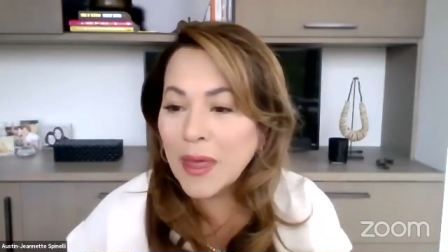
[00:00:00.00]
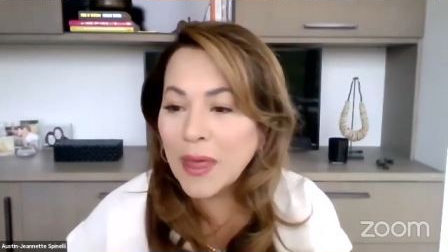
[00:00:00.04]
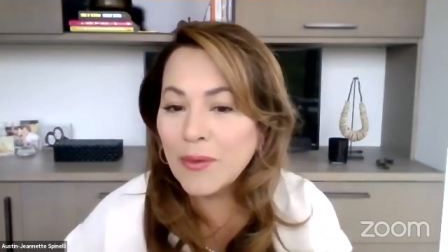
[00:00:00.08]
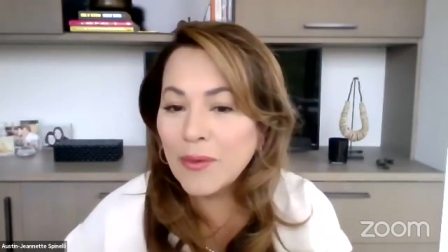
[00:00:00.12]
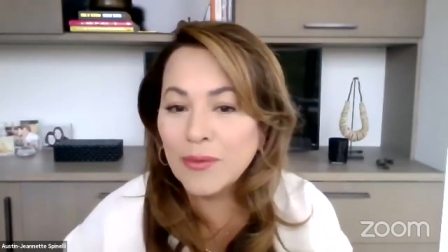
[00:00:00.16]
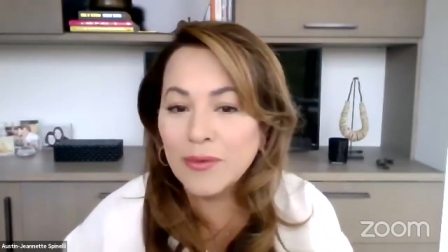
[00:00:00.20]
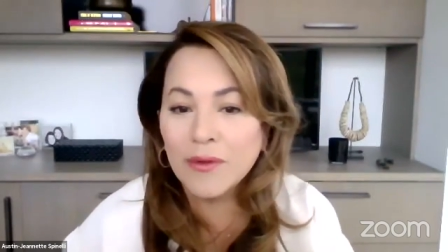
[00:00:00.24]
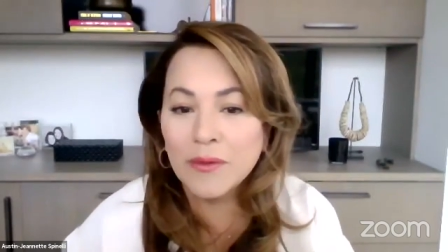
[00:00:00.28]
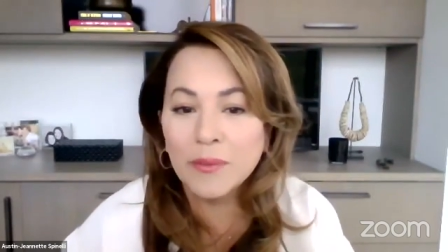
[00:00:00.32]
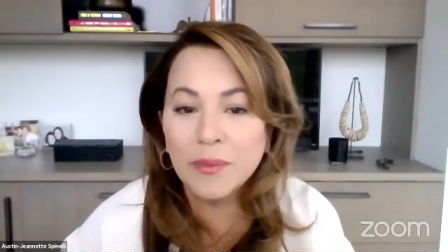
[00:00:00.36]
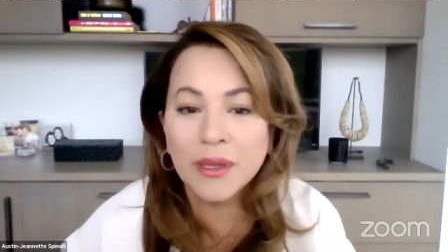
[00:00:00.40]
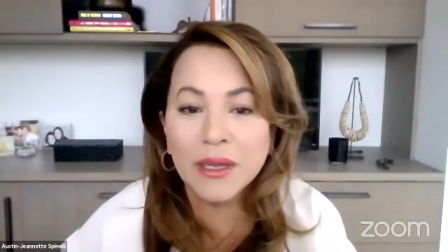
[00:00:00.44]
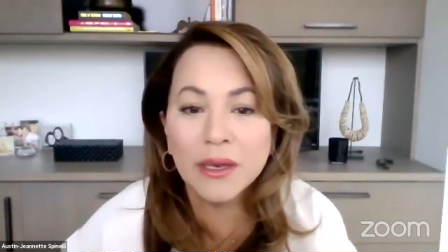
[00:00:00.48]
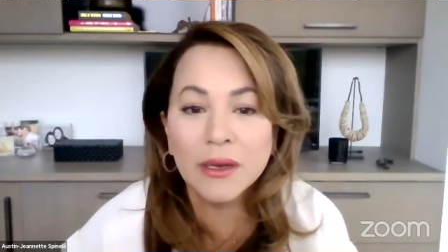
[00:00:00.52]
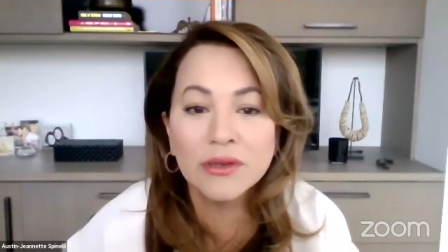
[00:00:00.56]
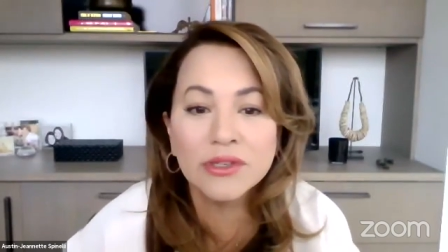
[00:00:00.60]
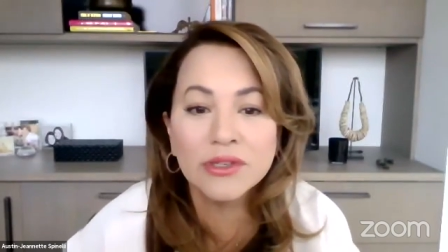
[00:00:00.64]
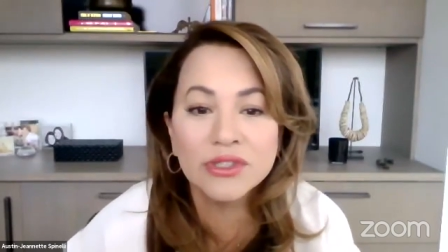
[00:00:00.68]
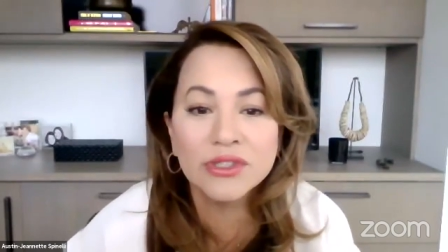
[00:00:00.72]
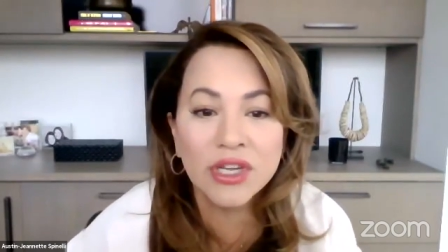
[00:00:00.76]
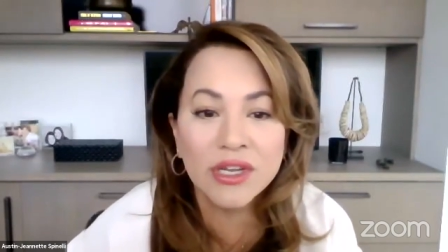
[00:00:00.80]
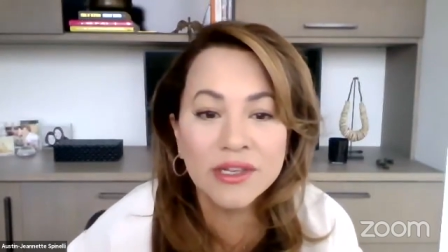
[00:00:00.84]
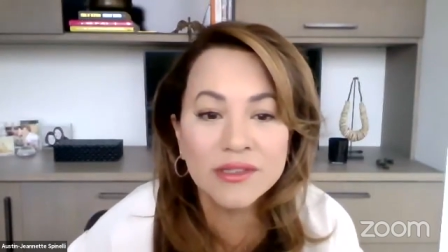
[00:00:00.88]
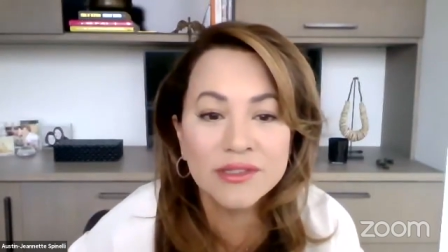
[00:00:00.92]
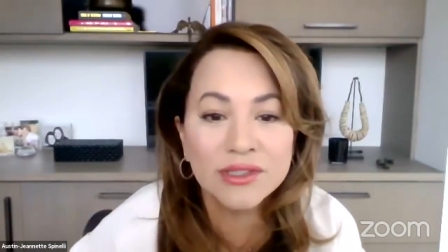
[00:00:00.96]
That would have been
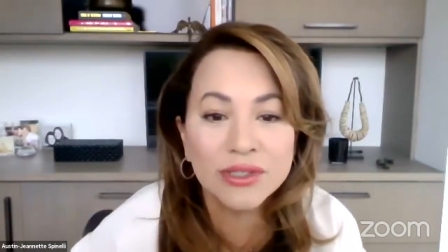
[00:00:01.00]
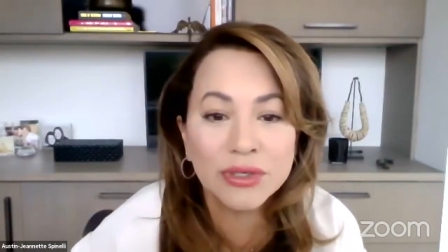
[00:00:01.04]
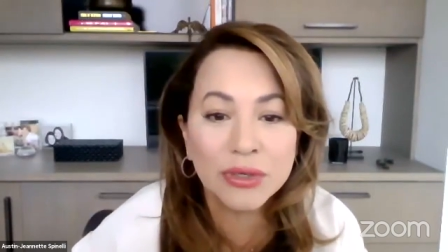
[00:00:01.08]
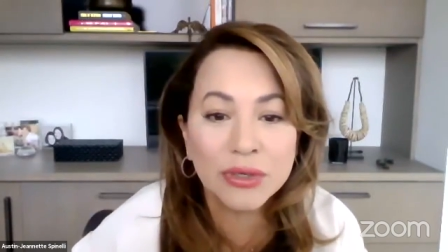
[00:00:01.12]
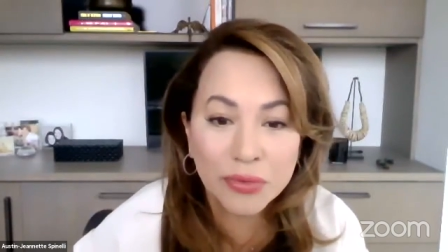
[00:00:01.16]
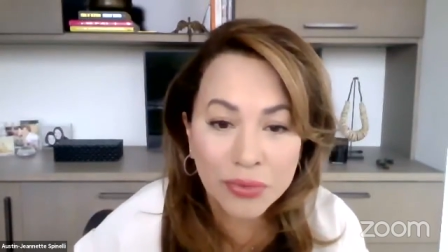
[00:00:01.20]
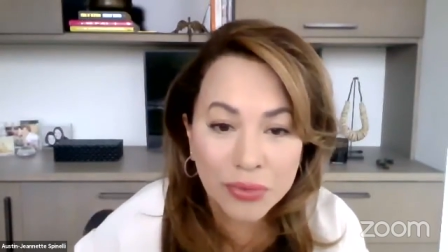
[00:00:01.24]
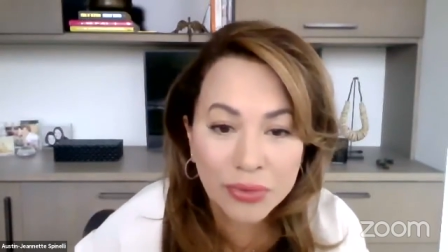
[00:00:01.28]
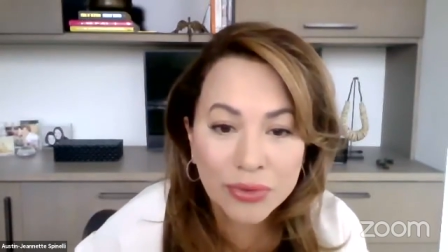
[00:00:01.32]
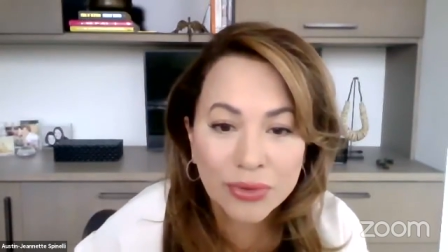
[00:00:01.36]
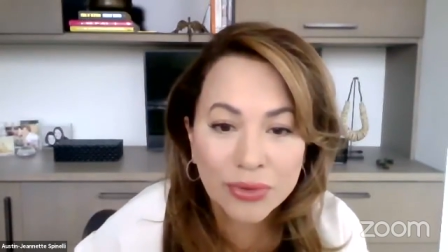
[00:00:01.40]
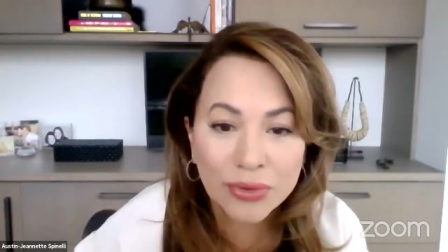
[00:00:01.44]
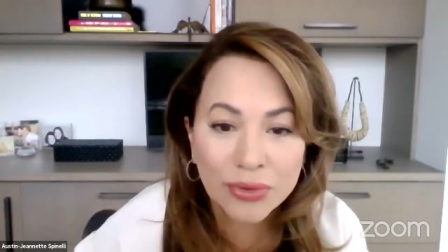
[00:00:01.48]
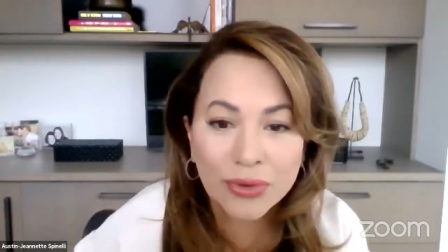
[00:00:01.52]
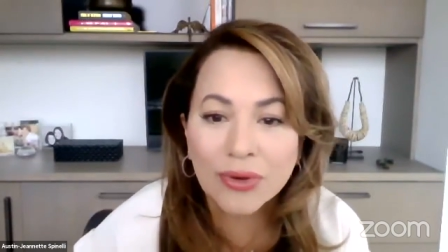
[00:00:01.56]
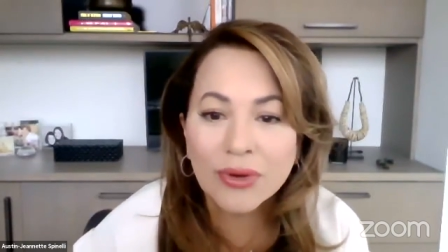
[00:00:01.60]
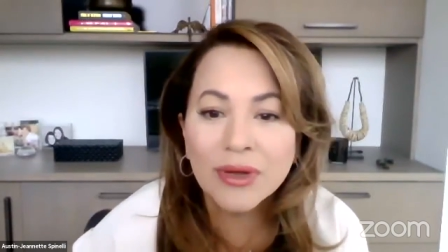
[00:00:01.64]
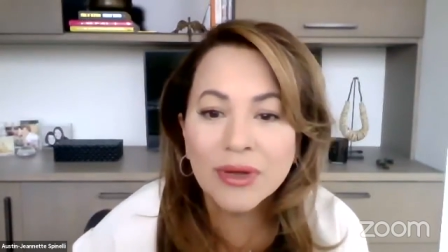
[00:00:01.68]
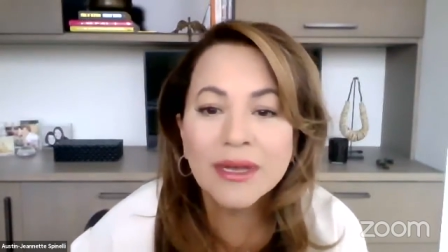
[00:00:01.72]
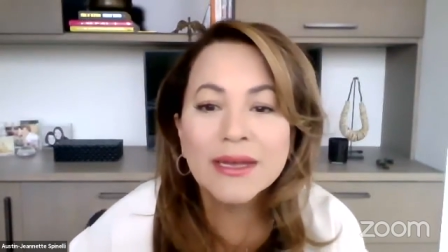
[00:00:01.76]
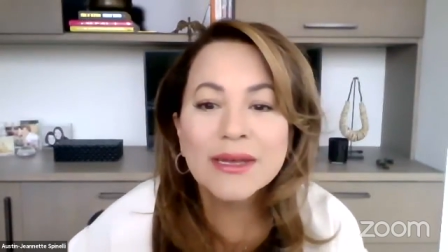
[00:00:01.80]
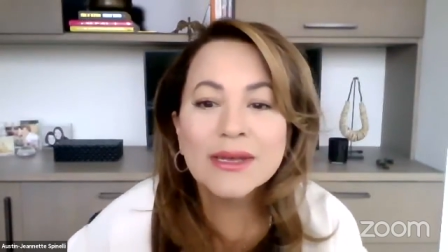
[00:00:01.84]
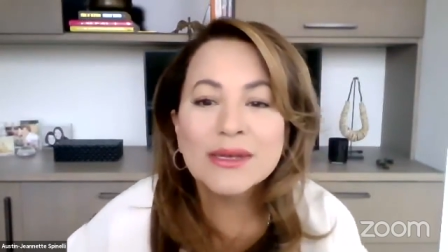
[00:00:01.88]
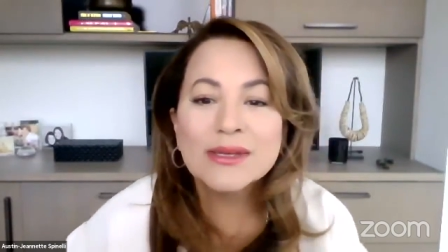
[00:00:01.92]
just cruel.